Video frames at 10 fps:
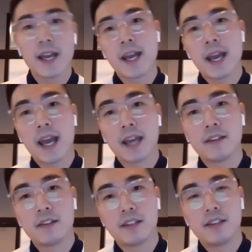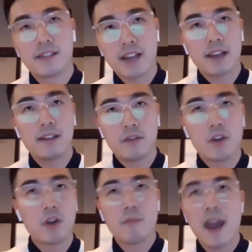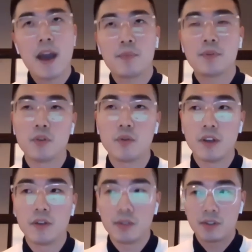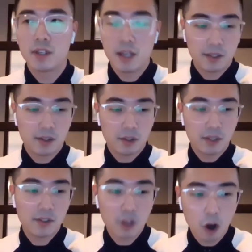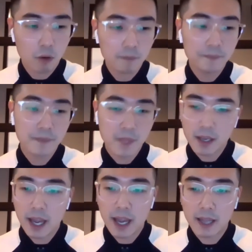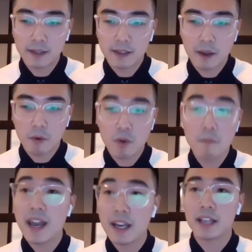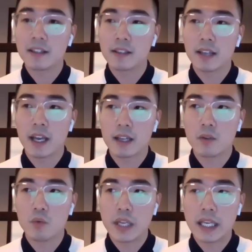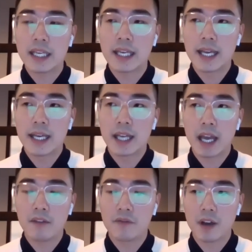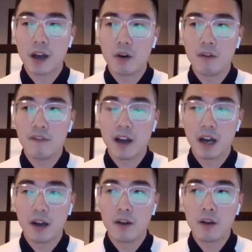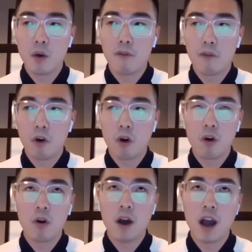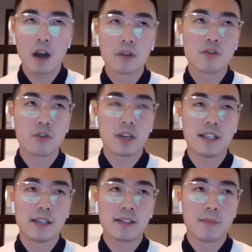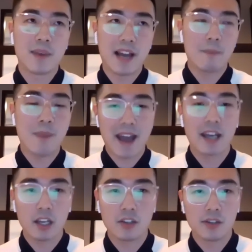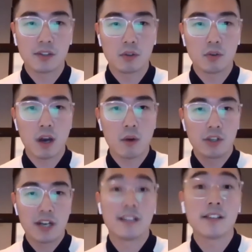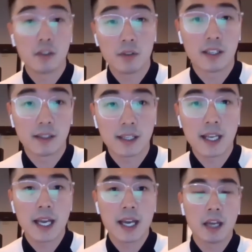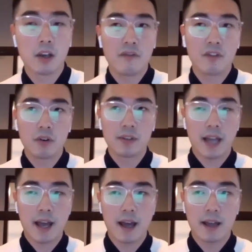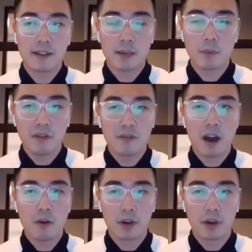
and design the roadmap to those students' home. And we made it. And we gave over 400 supply packages to our Chinese students. And of course, some of our